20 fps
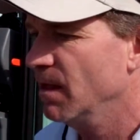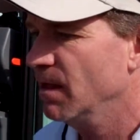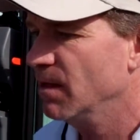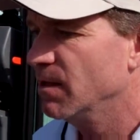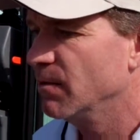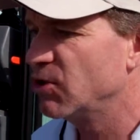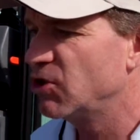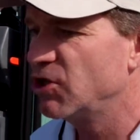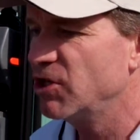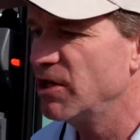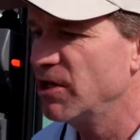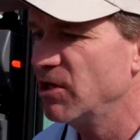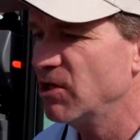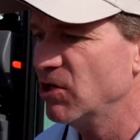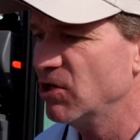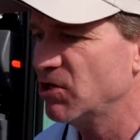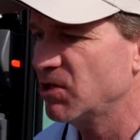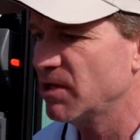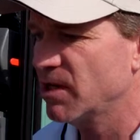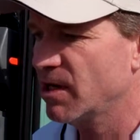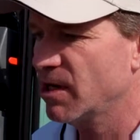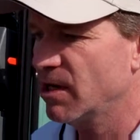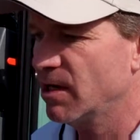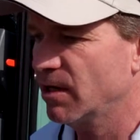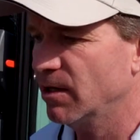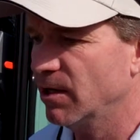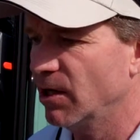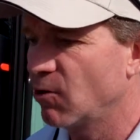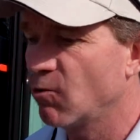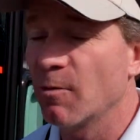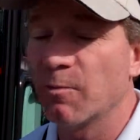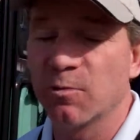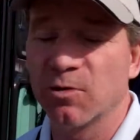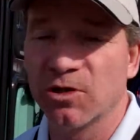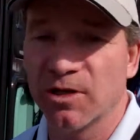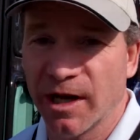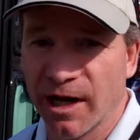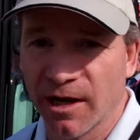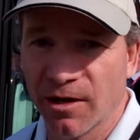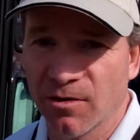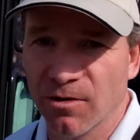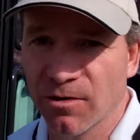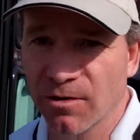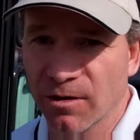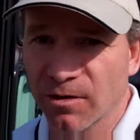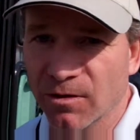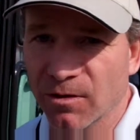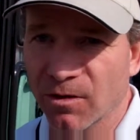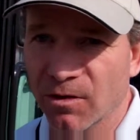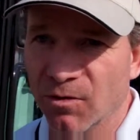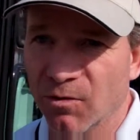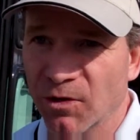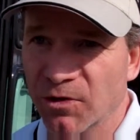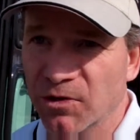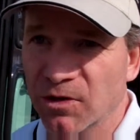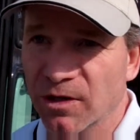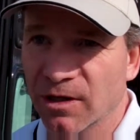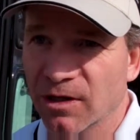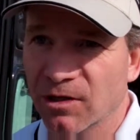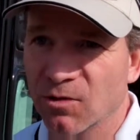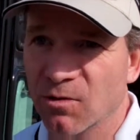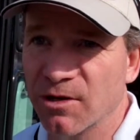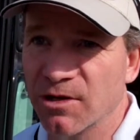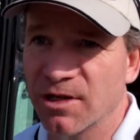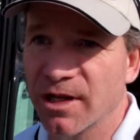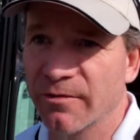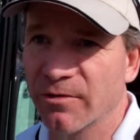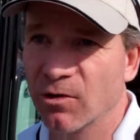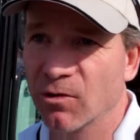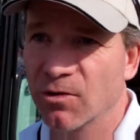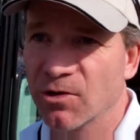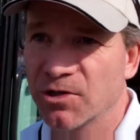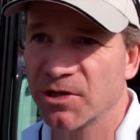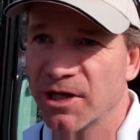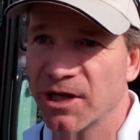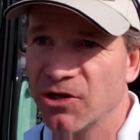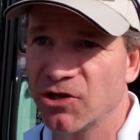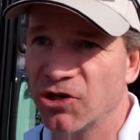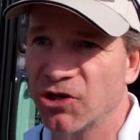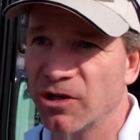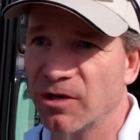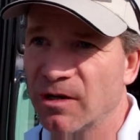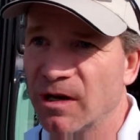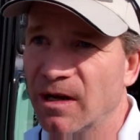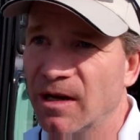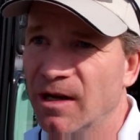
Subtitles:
The machine is equipped standard with a 27 horse engine,